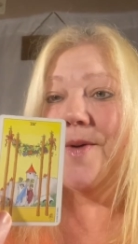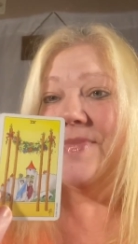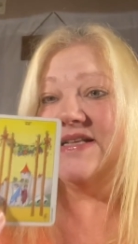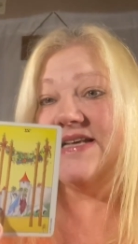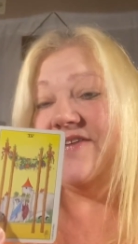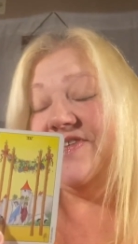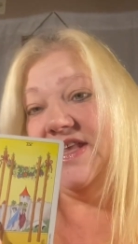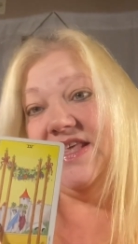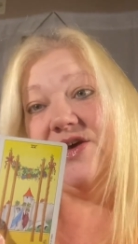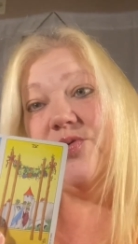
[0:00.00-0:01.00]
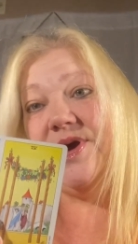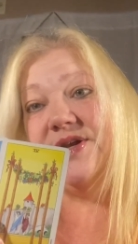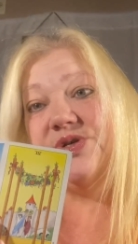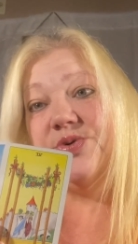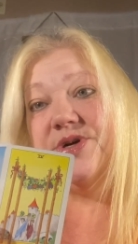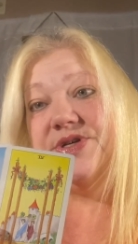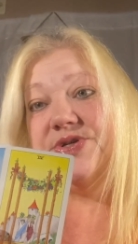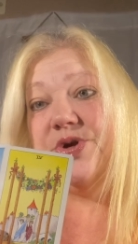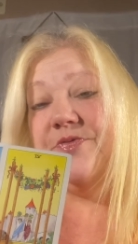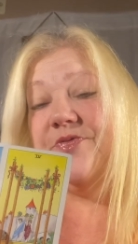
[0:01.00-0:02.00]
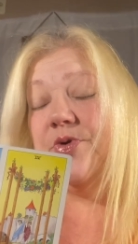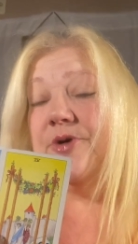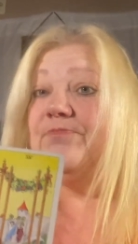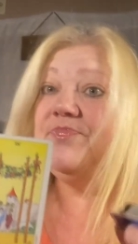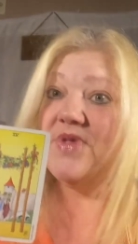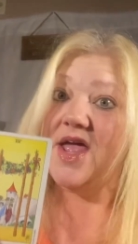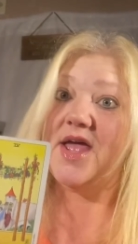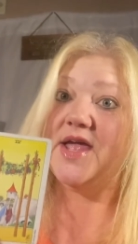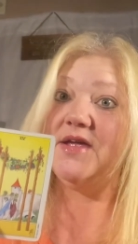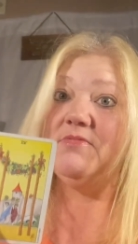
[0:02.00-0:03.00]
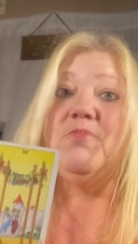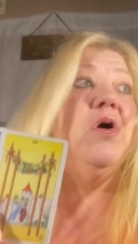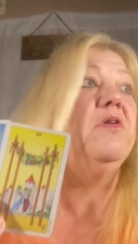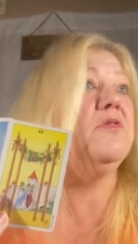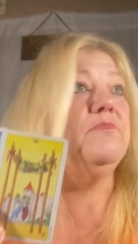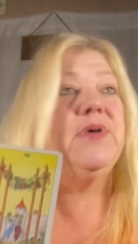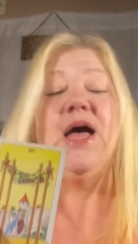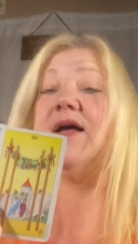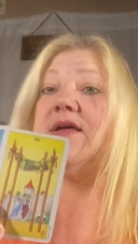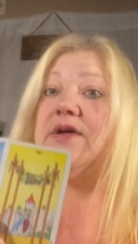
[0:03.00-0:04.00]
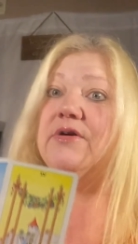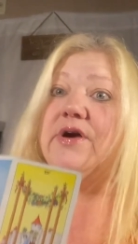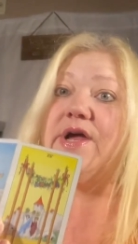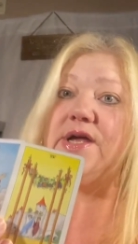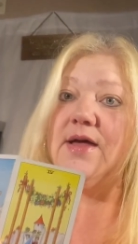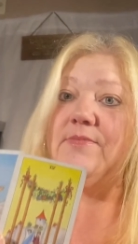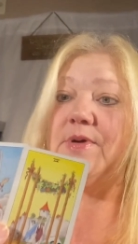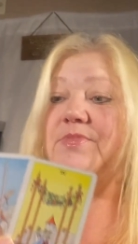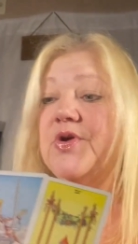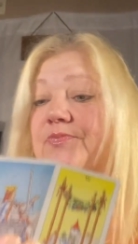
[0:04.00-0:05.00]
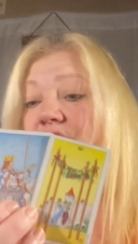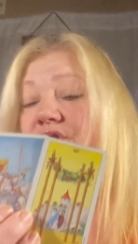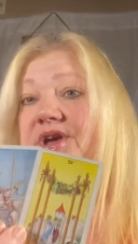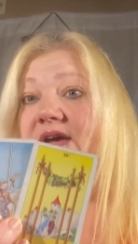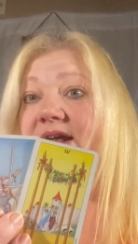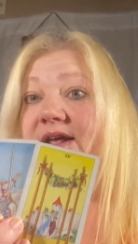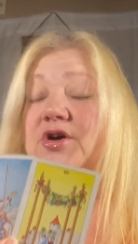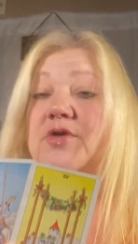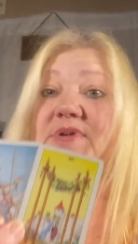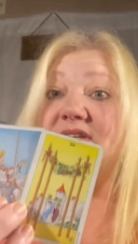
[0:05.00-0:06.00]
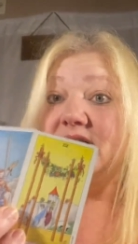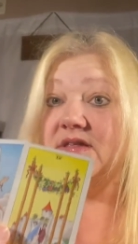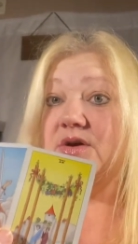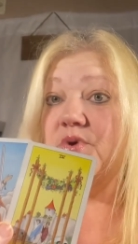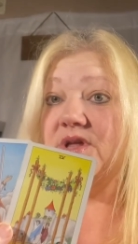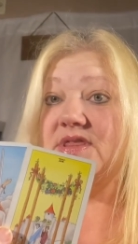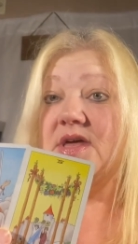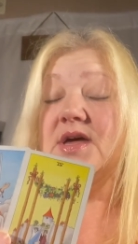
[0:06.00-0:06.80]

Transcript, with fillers: But definitely the Queen of Swords is known for, hey, welcome back. Here I am. I'm communicating. Could be dealing with